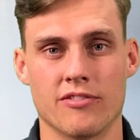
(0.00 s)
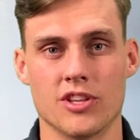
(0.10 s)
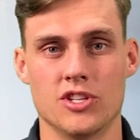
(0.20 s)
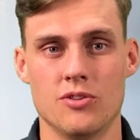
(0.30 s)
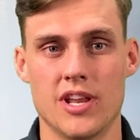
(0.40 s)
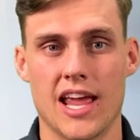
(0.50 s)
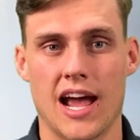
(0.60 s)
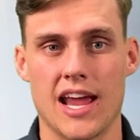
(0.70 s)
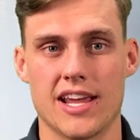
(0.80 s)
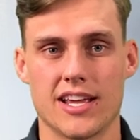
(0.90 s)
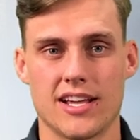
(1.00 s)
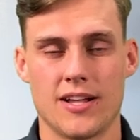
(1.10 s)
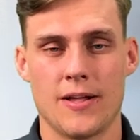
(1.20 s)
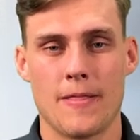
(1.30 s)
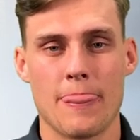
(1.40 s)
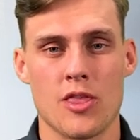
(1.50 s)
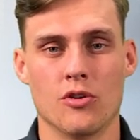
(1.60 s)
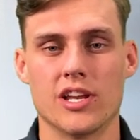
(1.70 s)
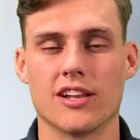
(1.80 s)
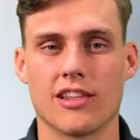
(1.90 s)
for the 2-day hike.
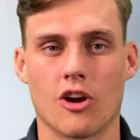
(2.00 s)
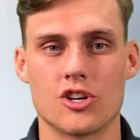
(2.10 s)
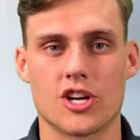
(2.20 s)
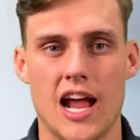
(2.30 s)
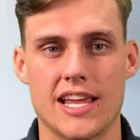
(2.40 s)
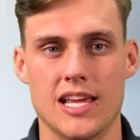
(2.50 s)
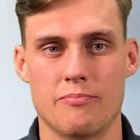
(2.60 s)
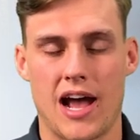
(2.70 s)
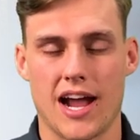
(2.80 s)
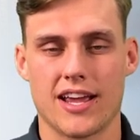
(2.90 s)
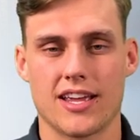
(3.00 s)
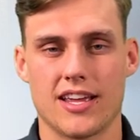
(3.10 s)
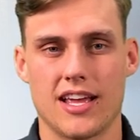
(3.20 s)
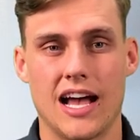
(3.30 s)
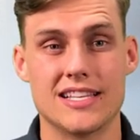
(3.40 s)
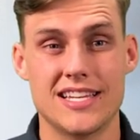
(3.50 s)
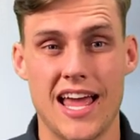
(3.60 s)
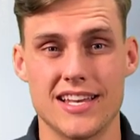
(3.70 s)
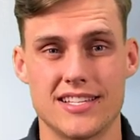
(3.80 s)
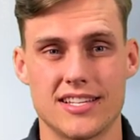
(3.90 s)
You'll need a larger hiking pack, a
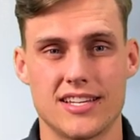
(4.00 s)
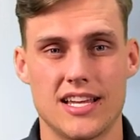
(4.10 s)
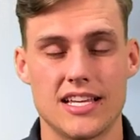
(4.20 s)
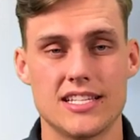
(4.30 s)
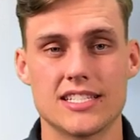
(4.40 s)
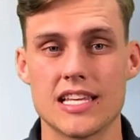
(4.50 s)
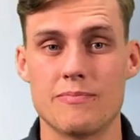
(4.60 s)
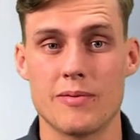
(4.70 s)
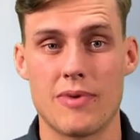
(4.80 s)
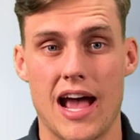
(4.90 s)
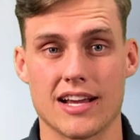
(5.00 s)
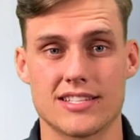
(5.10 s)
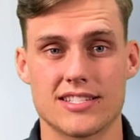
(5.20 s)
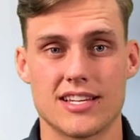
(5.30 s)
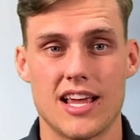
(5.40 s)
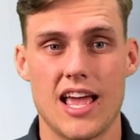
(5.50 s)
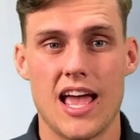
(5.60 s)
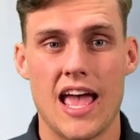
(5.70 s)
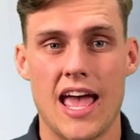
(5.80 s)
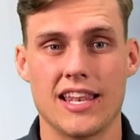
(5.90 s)
tent, sleeping bags,
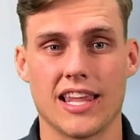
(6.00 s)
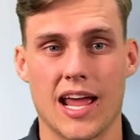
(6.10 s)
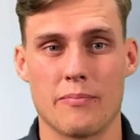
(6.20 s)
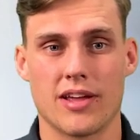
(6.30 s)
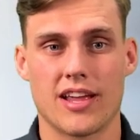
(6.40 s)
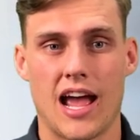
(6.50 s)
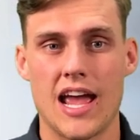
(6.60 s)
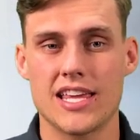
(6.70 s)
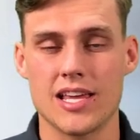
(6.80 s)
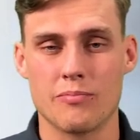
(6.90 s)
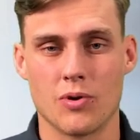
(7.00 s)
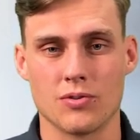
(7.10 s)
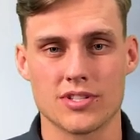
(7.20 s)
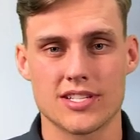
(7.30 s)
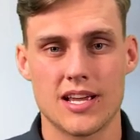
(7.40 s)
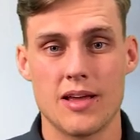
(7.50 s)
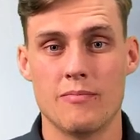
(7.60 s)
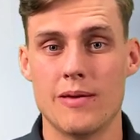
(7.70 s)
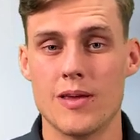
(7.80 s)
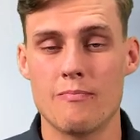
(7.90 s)
headlamp, hiking poles,
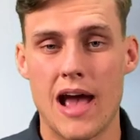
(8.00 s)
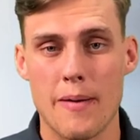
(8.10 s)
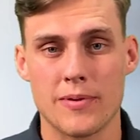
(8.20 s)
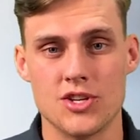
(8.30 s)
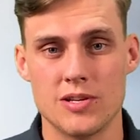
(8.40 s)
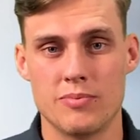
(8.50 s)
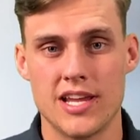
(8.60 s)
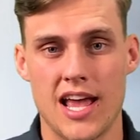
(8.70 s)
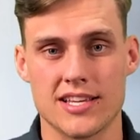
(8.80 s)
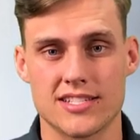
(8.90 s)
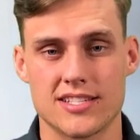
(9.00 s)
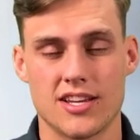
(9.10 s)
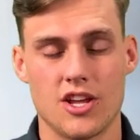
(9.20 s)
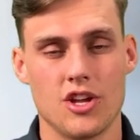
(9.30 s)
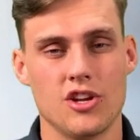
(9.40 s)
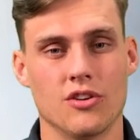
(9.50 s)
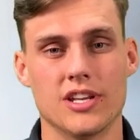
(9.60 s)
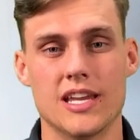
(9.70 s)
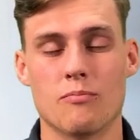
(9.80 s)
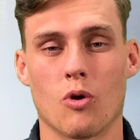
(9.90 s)
maybe a map and GPS. You'll
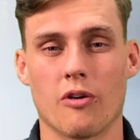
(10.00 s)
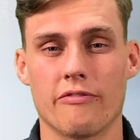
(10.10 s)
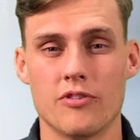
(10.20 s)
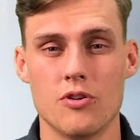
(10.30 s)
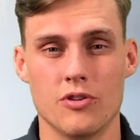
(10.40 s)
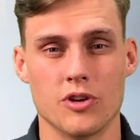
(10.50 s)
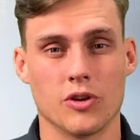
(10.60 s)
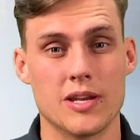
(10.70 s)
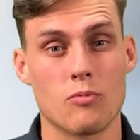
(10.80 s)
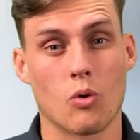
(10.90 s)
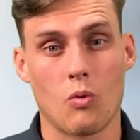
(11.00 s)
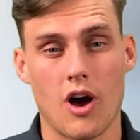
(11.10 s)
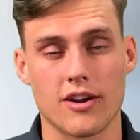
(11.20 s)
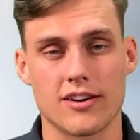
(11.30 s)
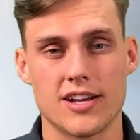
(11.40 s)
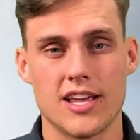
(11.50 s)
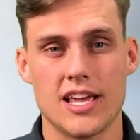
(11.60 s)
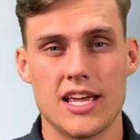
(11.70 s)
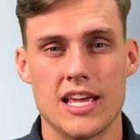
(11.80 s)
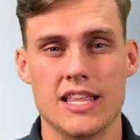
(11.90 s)
need more food, you'll need more water,
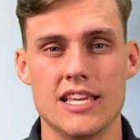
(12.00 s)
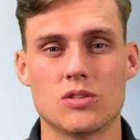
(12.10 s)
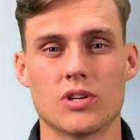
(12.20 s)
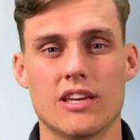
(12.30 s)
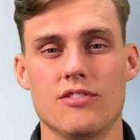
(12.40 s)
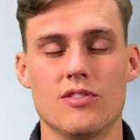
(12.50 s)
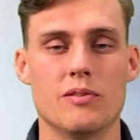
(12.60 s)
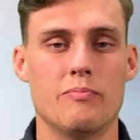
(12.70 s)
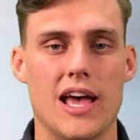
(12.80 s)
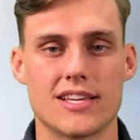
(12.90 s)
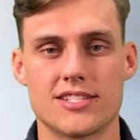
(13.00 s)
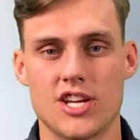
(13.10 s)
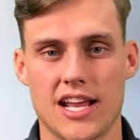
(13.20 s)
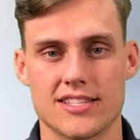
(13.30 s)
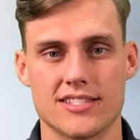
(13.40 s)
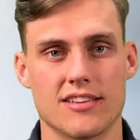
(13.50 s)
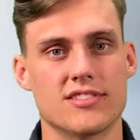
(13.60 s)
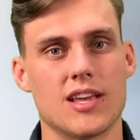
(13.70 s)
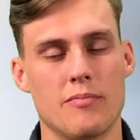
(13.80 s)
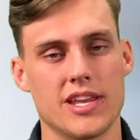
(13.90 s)
and these will give you the best chances of
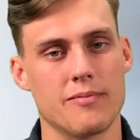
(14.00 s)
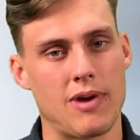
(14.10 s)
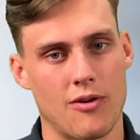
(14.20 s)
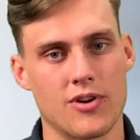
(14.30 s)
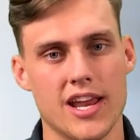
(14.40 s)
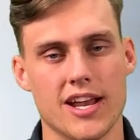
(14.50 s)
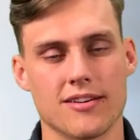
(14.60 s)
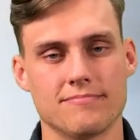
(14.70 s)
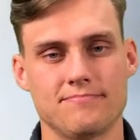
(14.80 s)
summiting Mount Rainier.